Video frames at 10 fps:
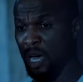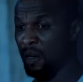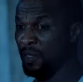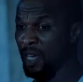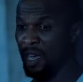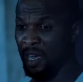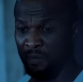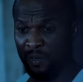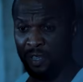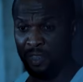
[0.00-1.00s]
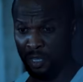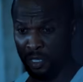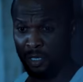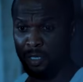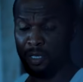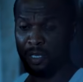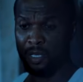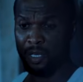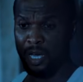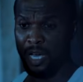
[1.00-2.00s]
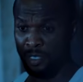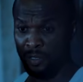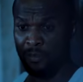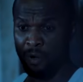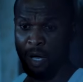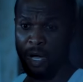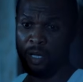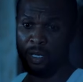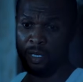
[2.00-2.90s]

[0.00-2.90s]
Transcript: After everything I did for her,